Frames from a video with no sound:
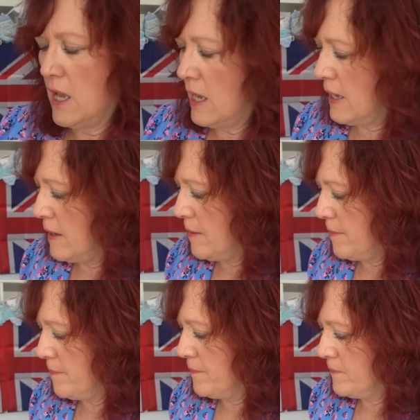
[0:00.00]

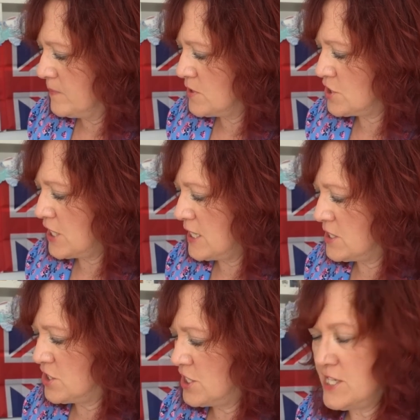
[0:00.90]

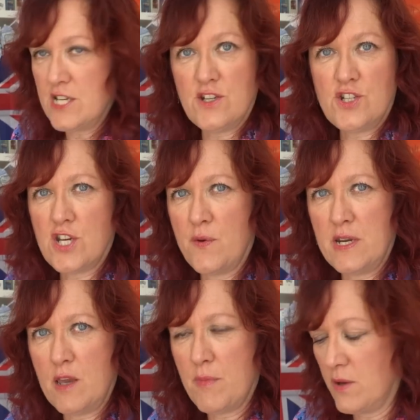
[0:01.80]
She didn't show
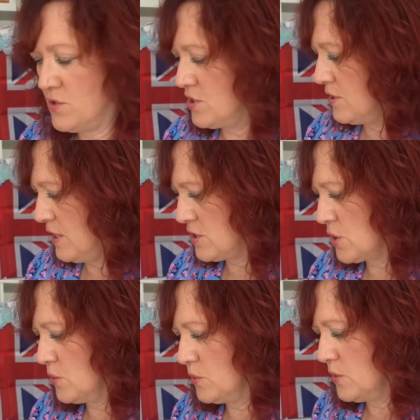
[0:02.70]
any emotion
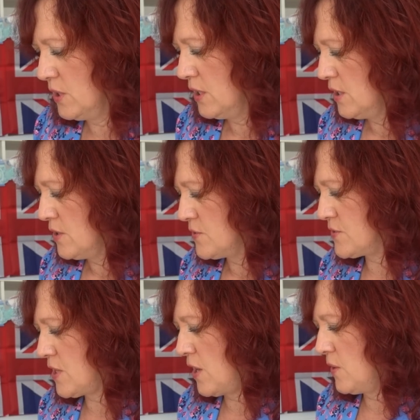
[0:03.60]
at all.
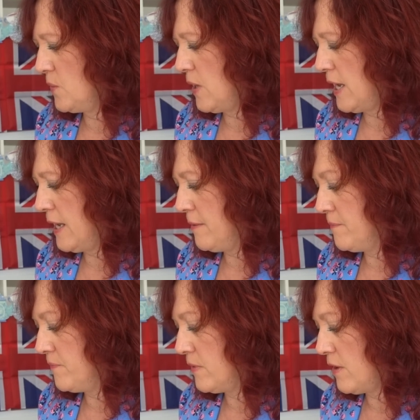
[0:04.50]
So
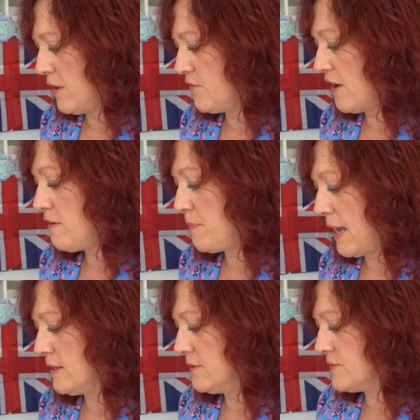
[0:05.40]
very
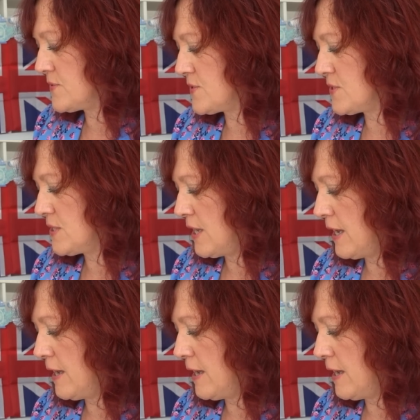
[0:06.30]
balanced.